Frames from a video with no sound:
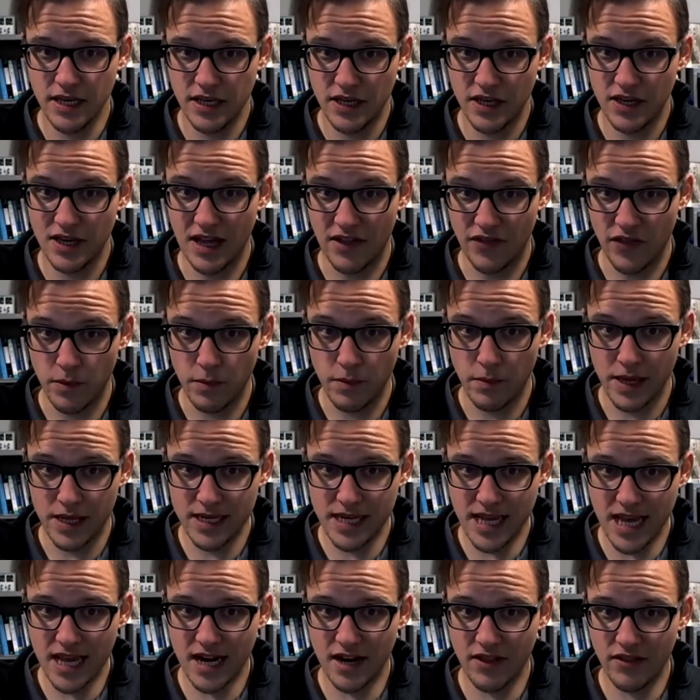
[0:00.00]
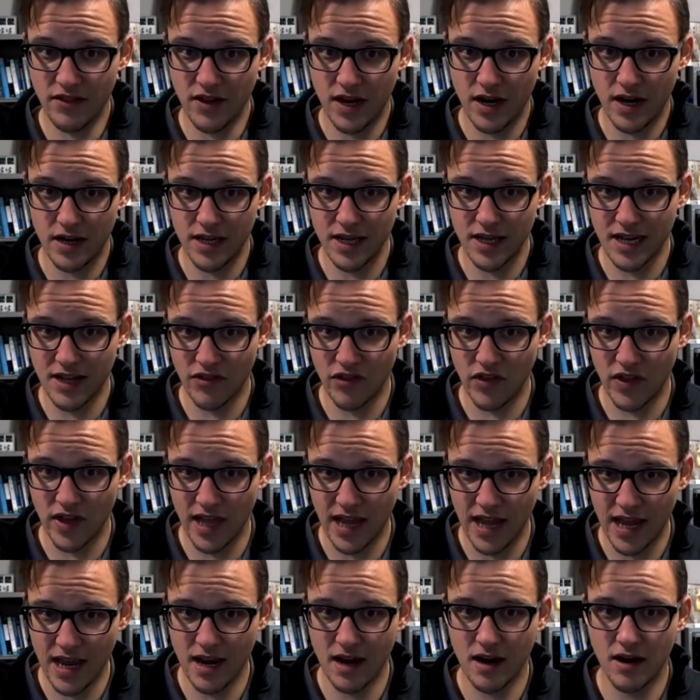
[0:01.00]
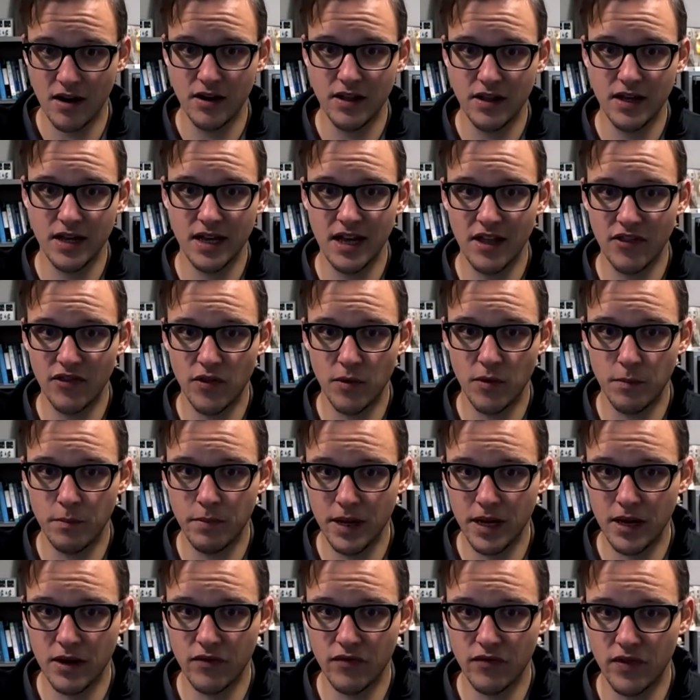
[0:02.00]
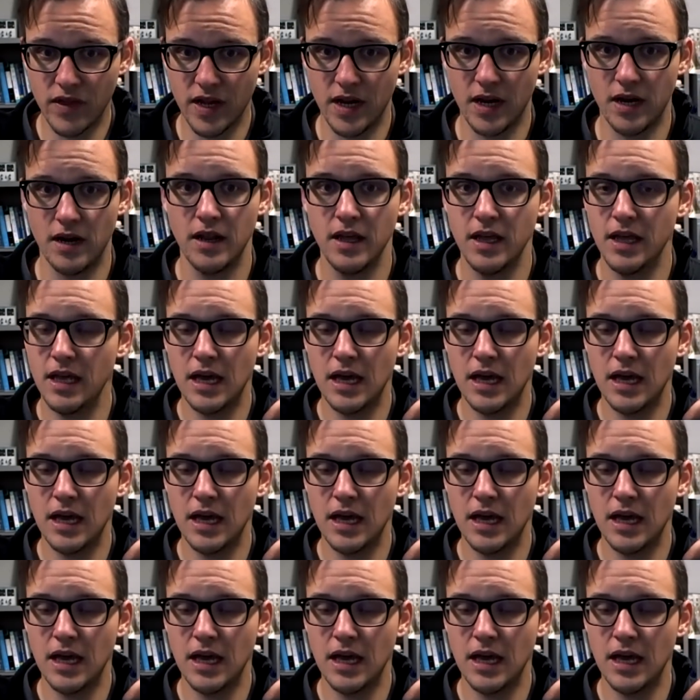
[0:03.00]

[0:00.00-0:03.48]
You got the bandana there, you got the hair, you got the beard there.